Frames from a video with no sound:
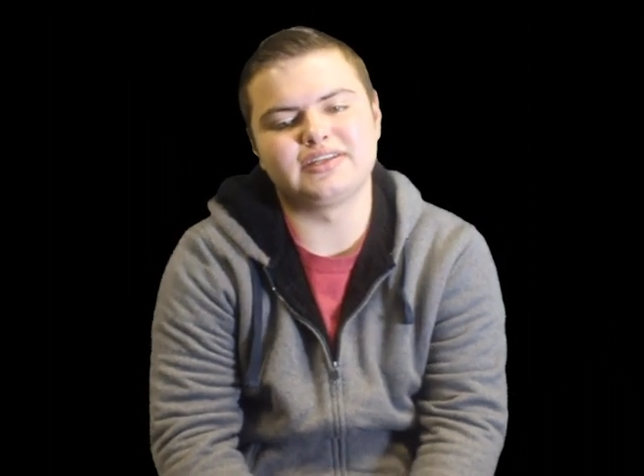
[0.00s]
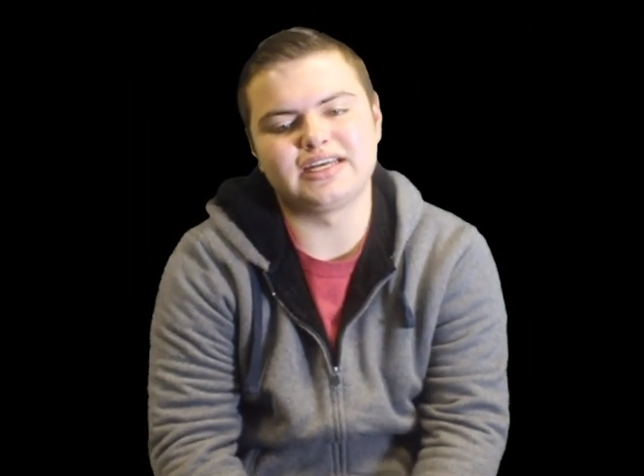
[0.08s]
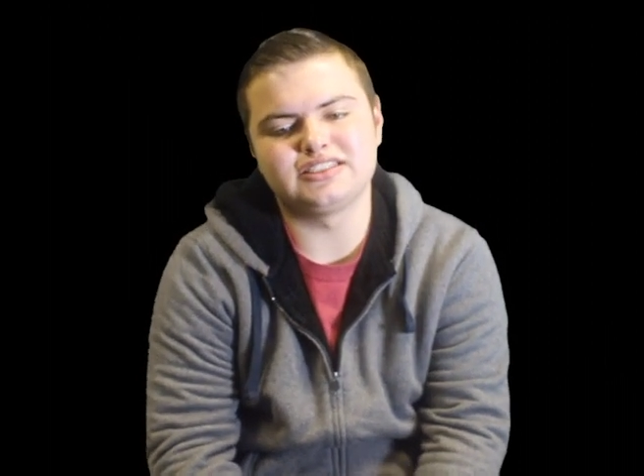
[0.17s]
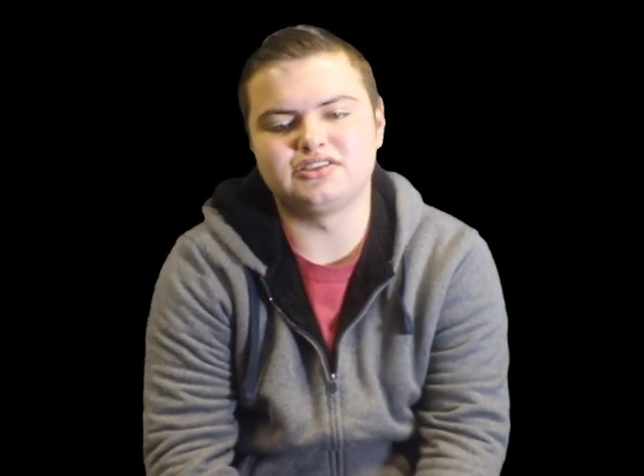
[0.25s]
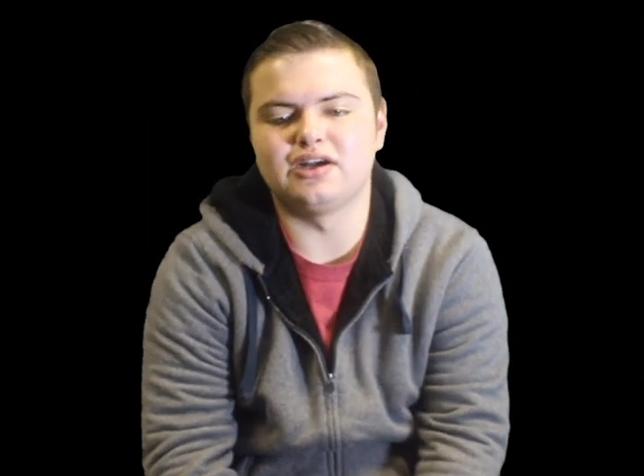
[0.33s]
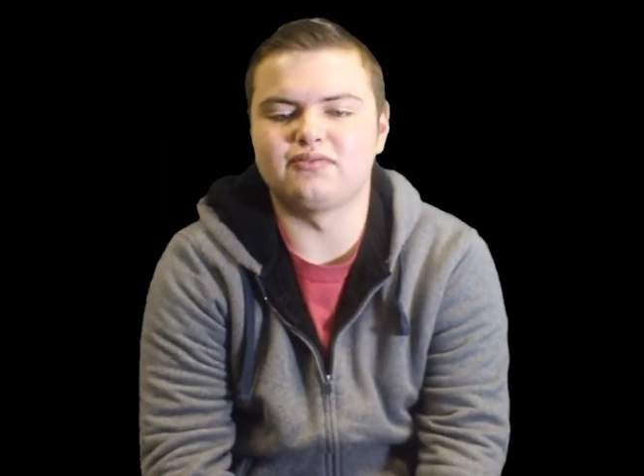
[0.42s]

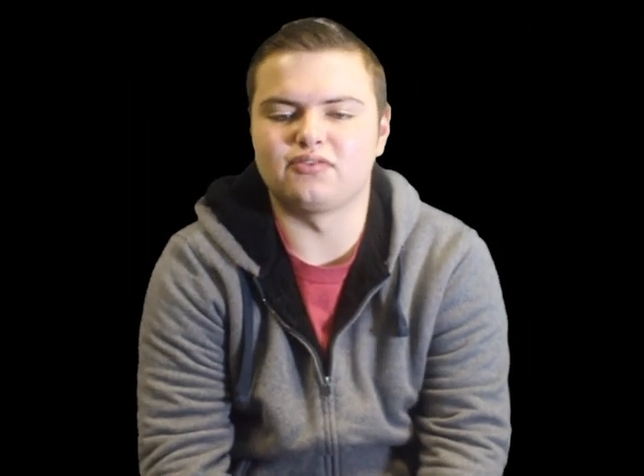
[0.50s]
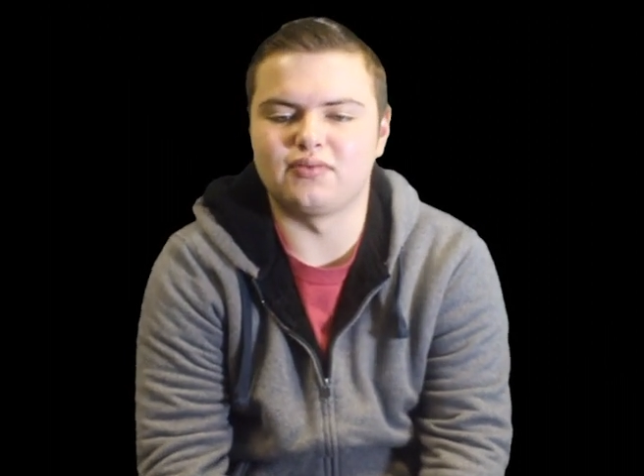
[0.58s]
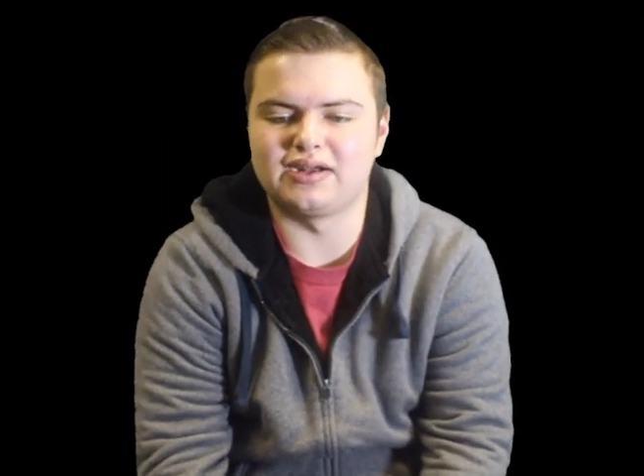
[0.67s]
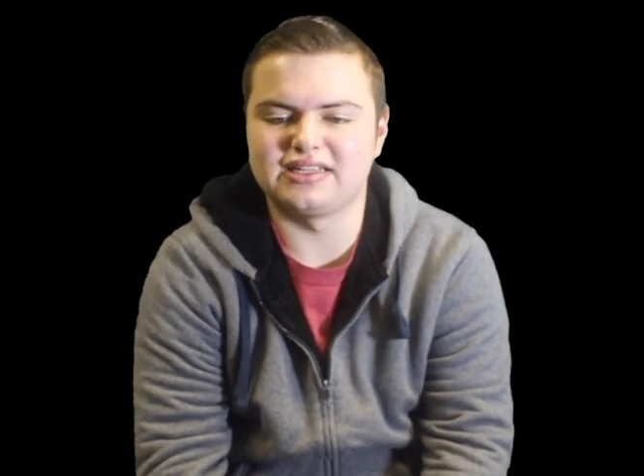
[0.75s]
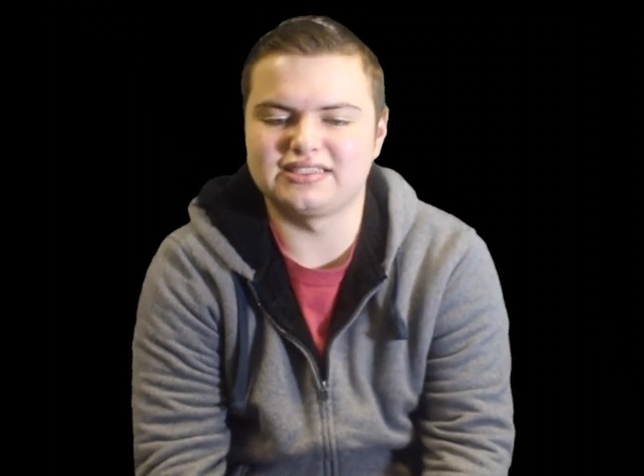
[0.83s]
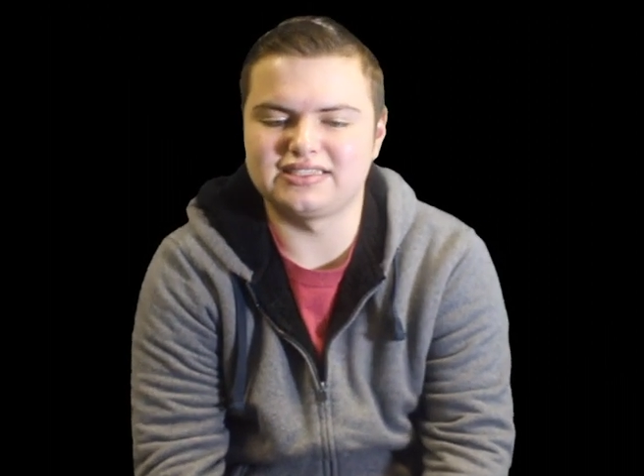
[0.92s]
attend a show for
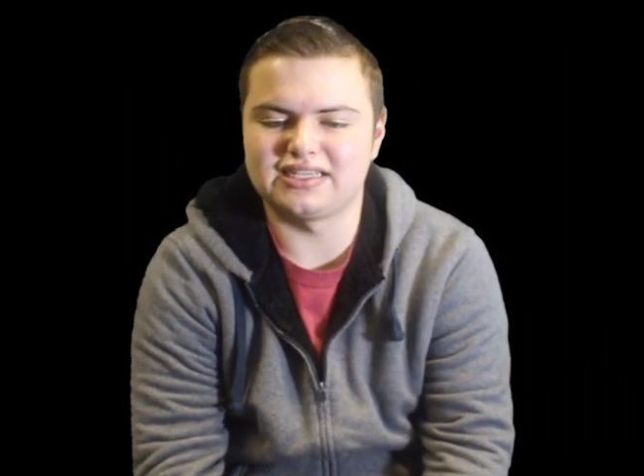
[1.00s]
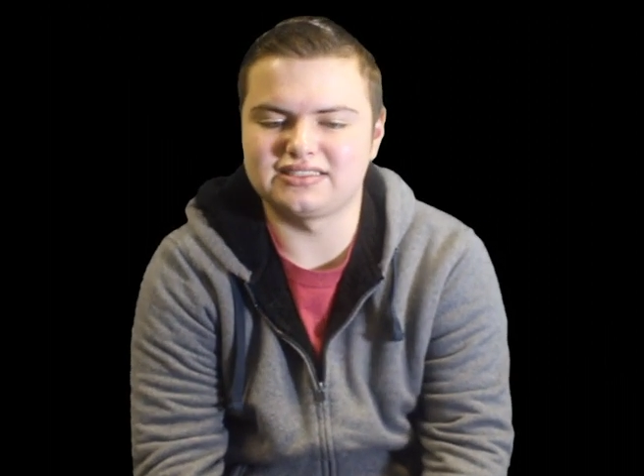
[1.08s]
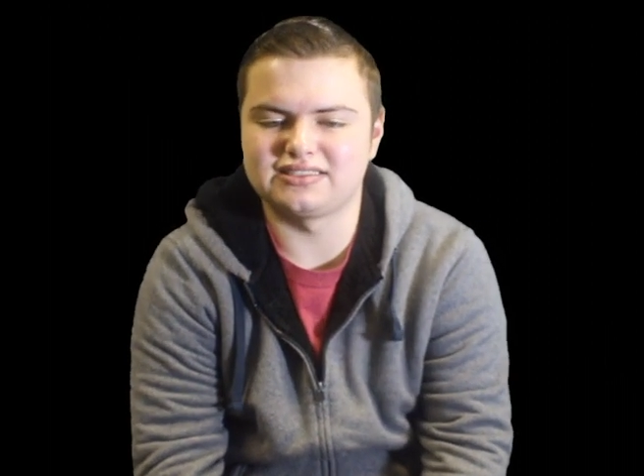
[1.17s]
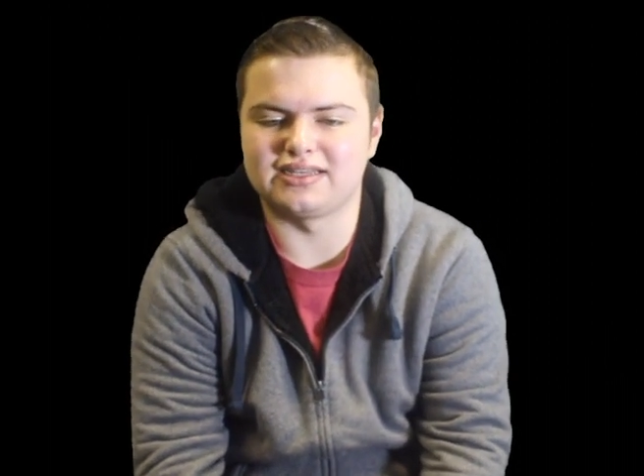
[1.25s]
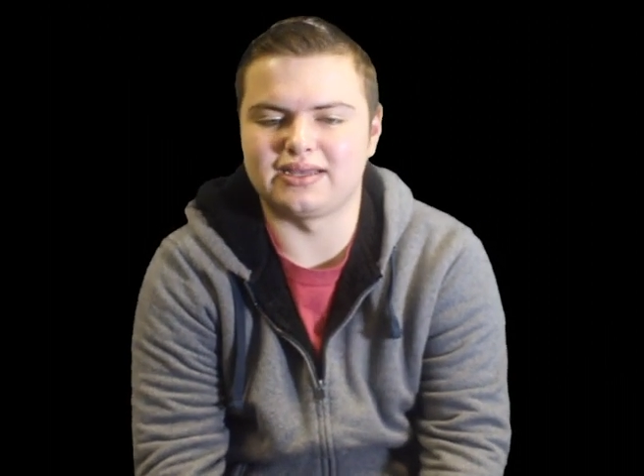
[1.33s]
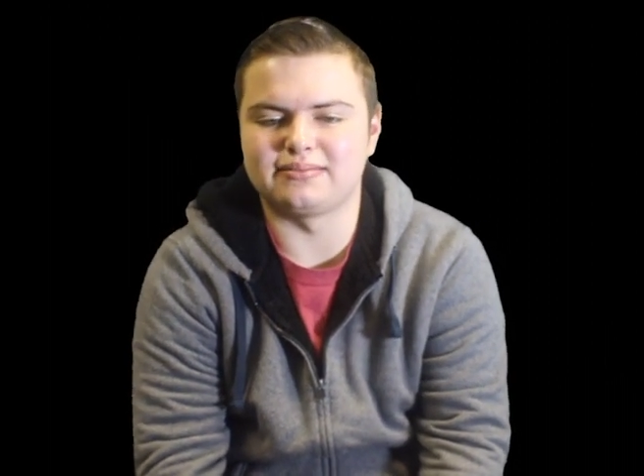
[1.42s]
one of the
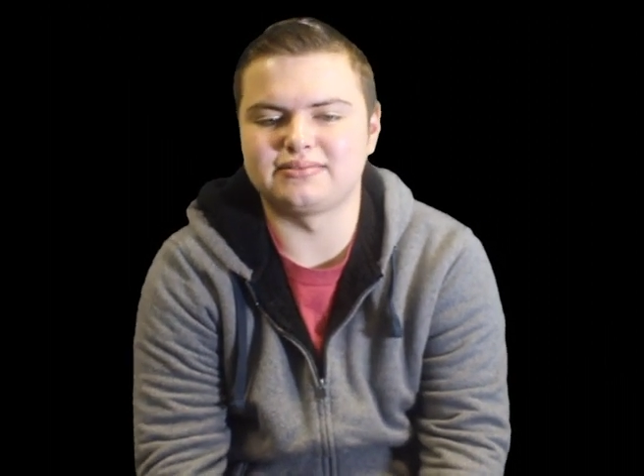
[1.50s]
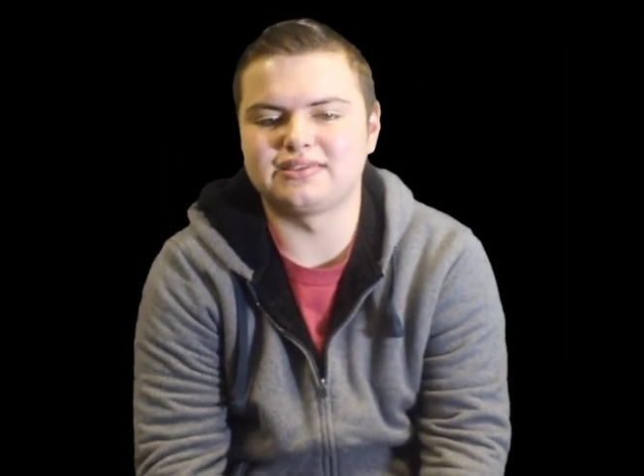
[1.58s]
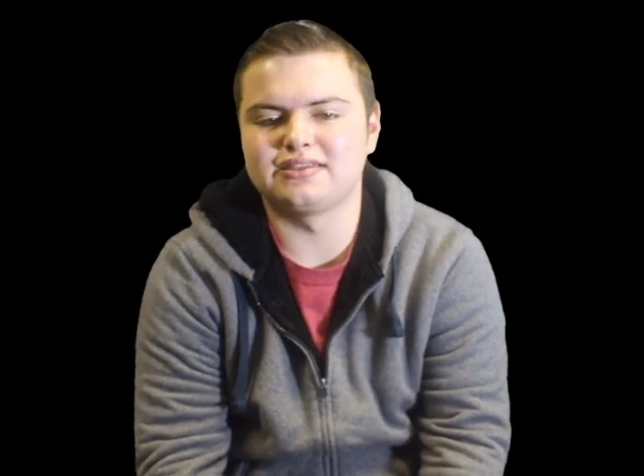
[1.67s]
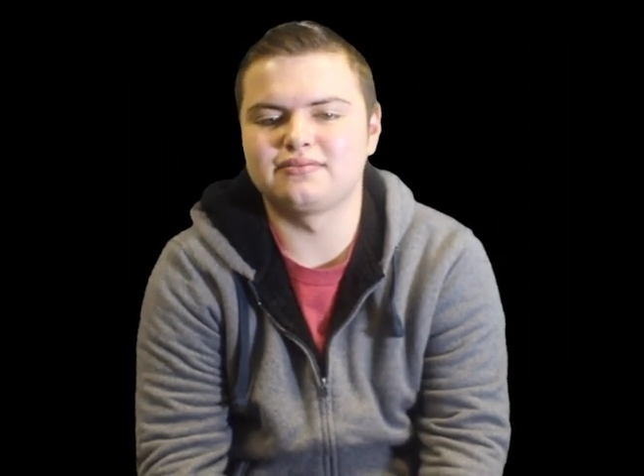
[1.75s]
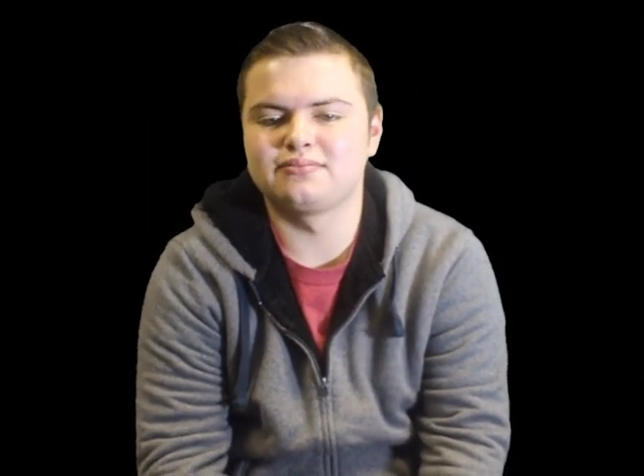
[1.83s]
session times.